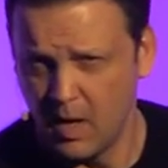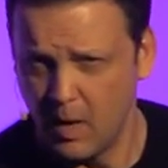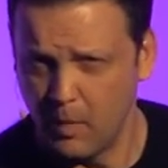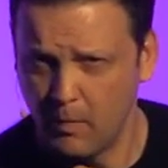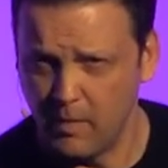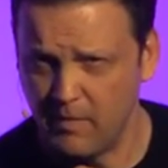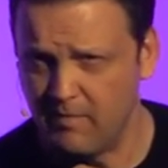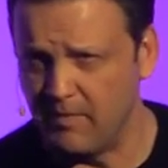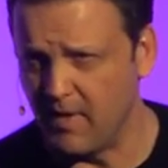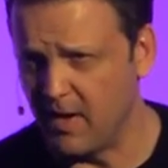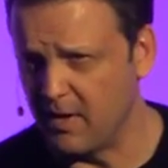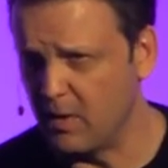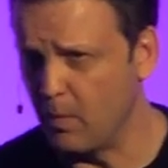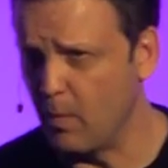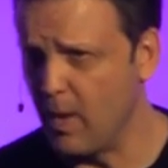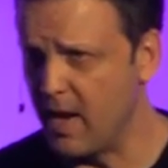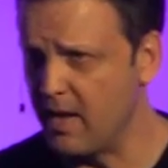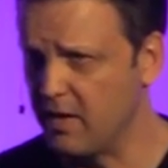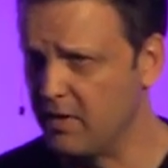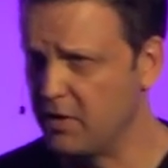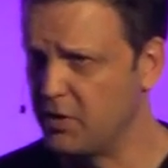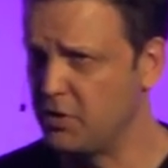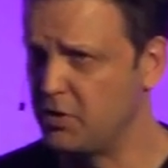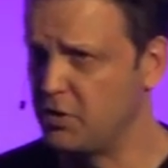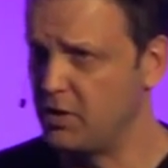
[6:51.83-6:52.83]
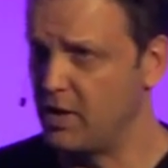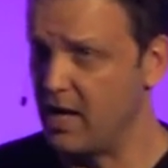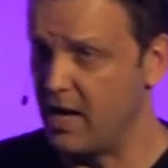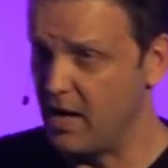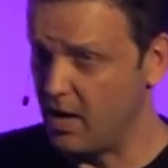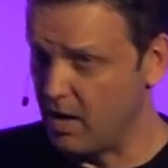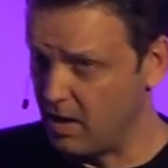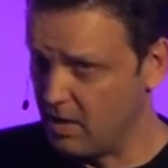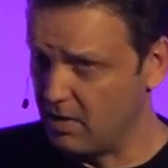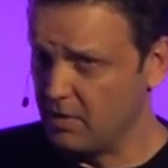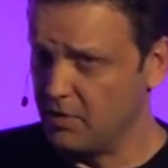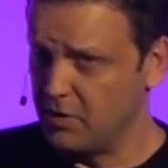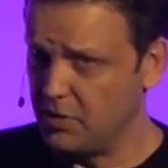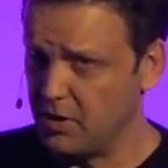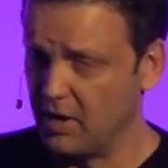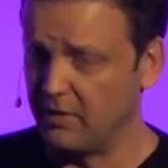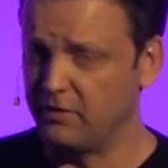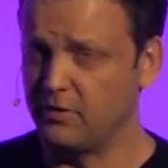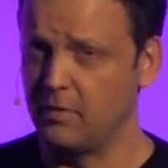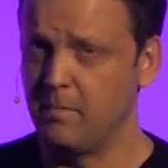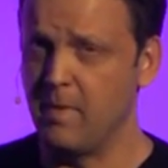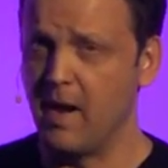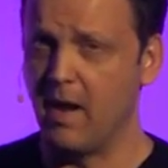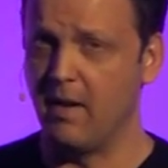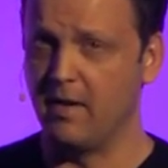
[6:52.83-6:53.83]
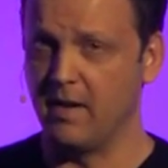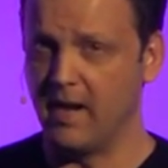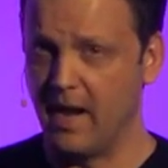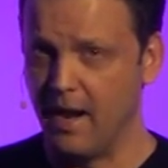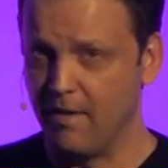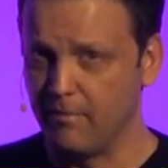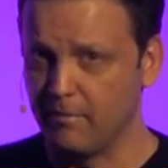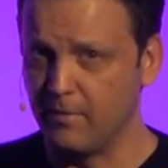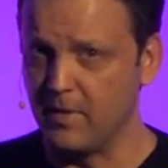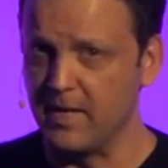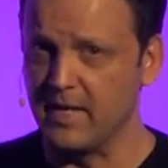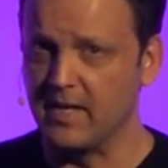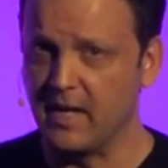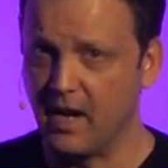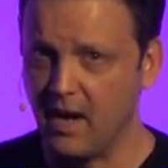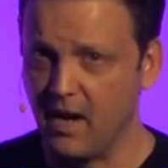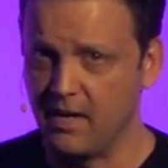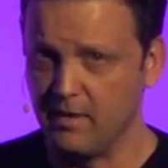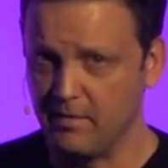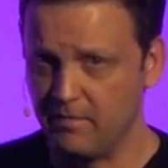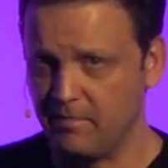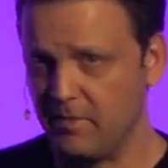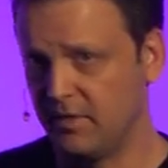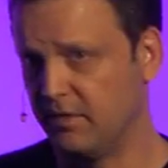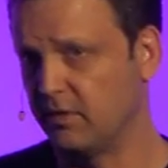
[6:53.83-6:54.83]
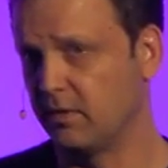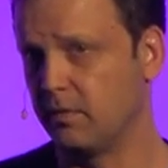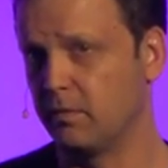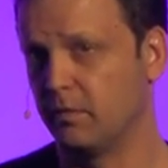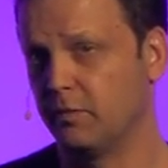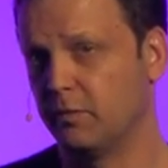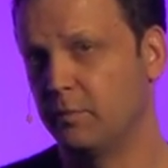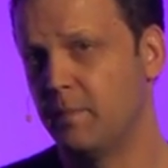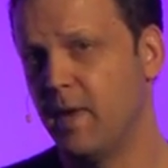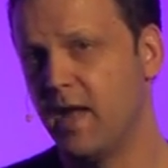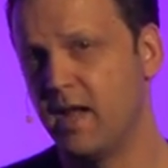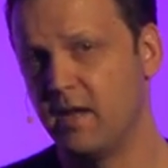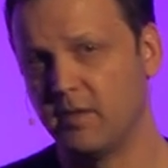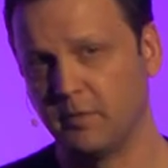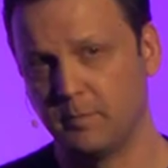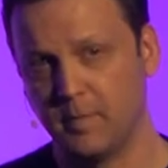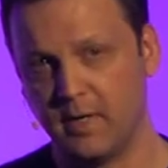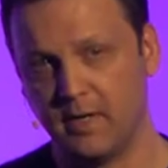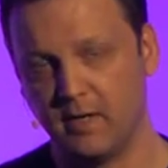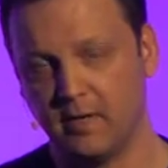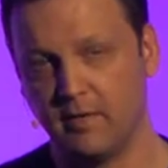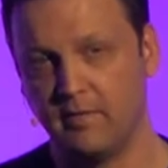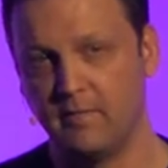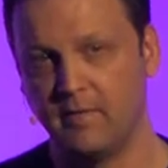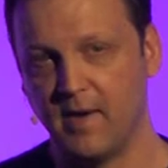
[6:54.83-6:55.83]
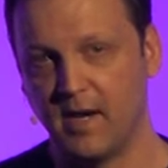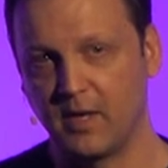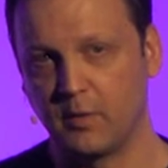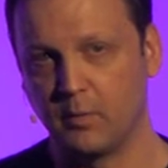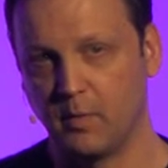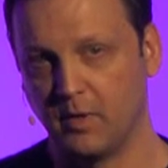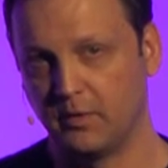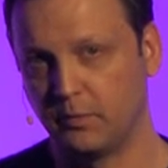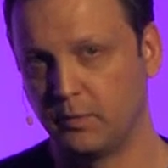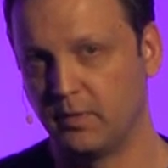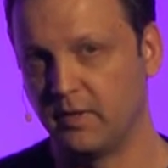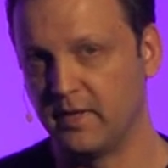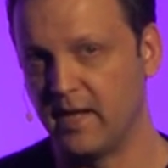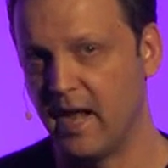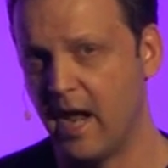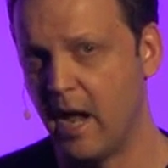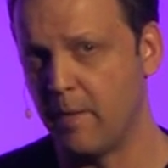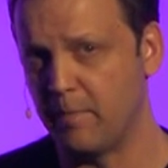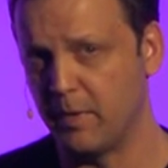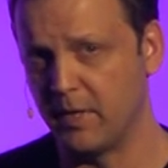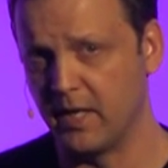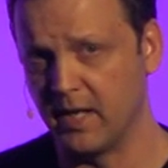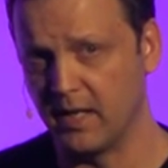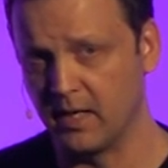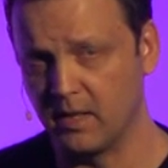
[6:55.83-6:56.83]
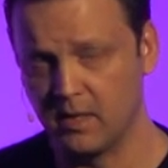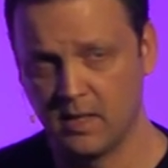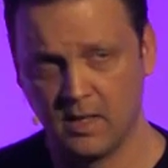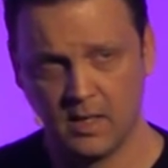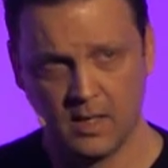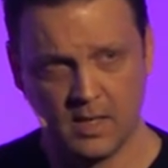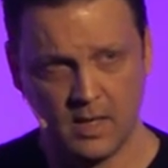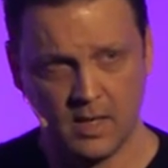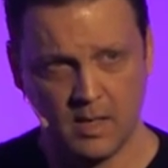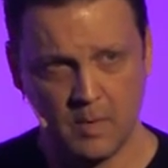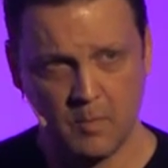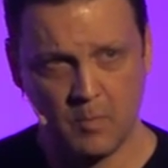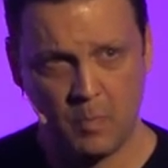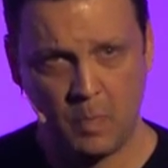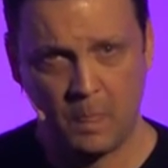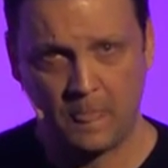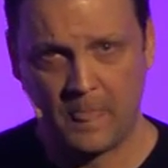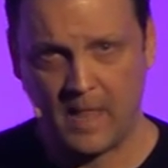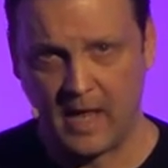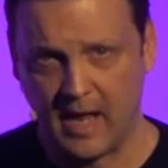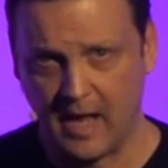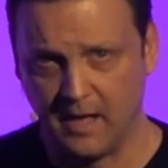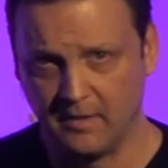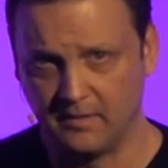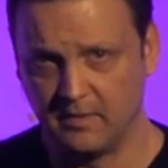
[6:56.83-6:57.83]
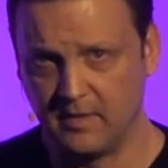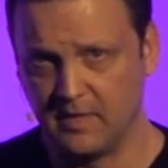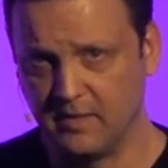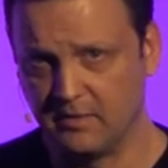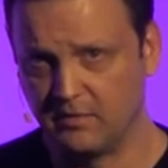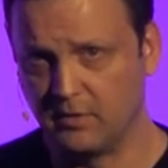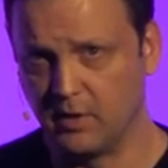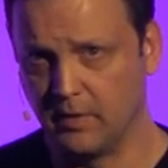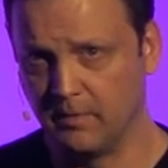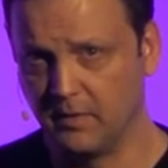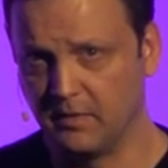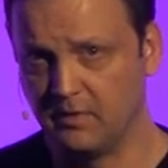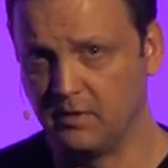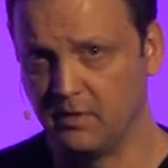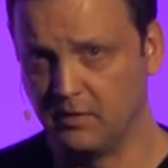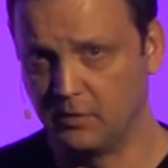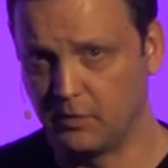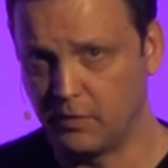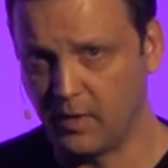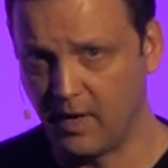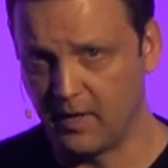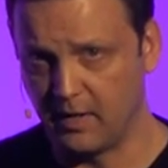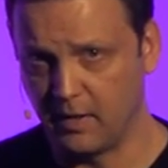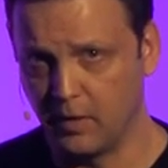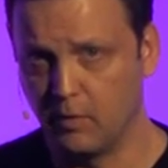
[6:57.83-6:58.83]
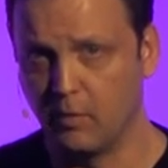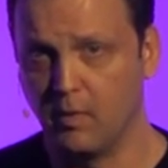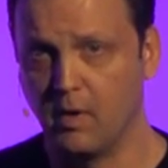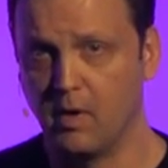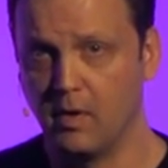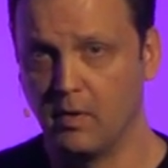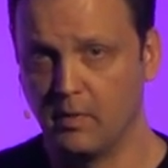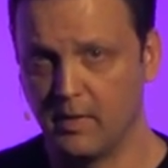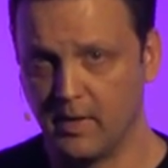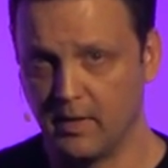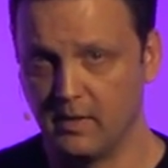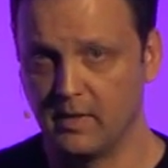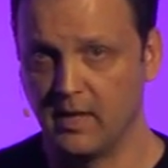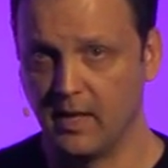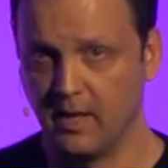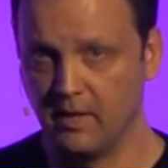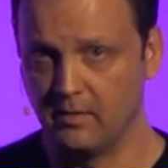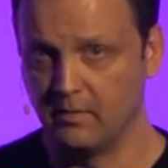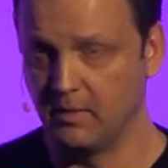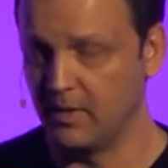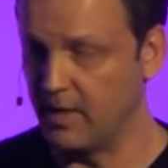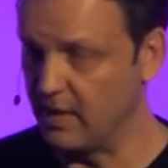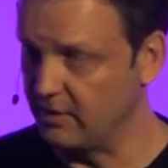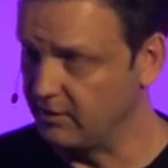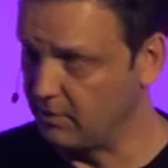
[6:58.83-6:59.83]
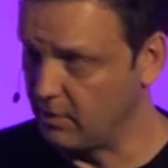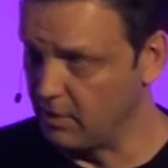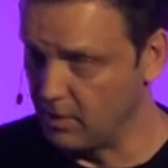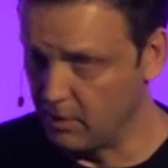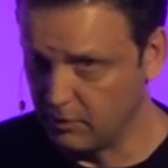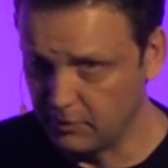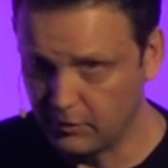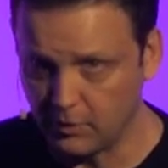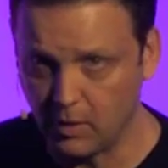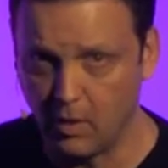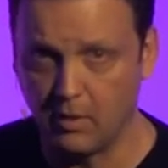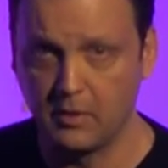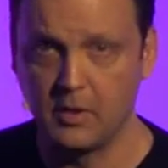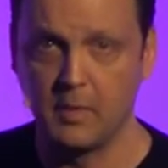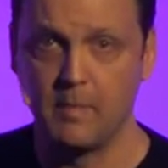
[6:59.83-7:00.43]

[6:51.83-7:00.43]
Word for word: We've found a way to share just about every kind of physical space, but in effect, what's really happening as these services try to grow, and, and as Arnaud talked